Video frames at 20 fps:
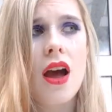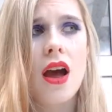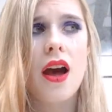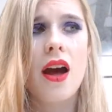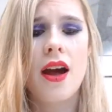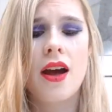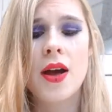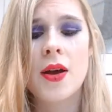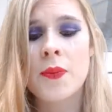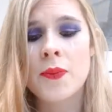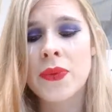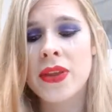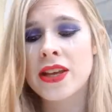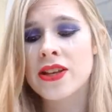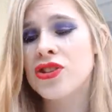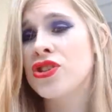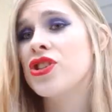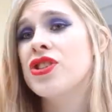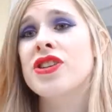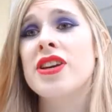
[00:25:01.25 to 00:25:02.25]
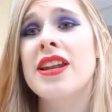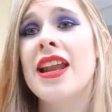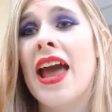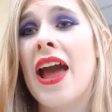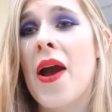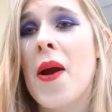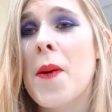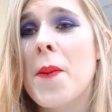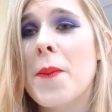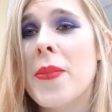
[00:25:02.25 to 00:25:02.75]
It's just going to
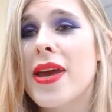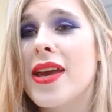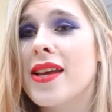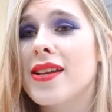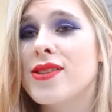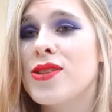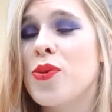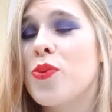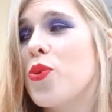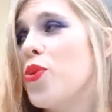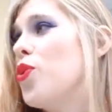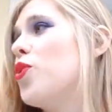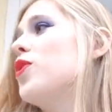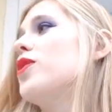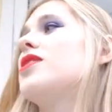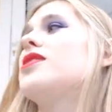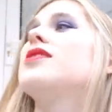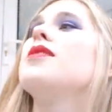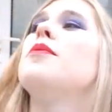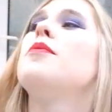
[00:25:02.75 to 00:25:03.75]
help me towards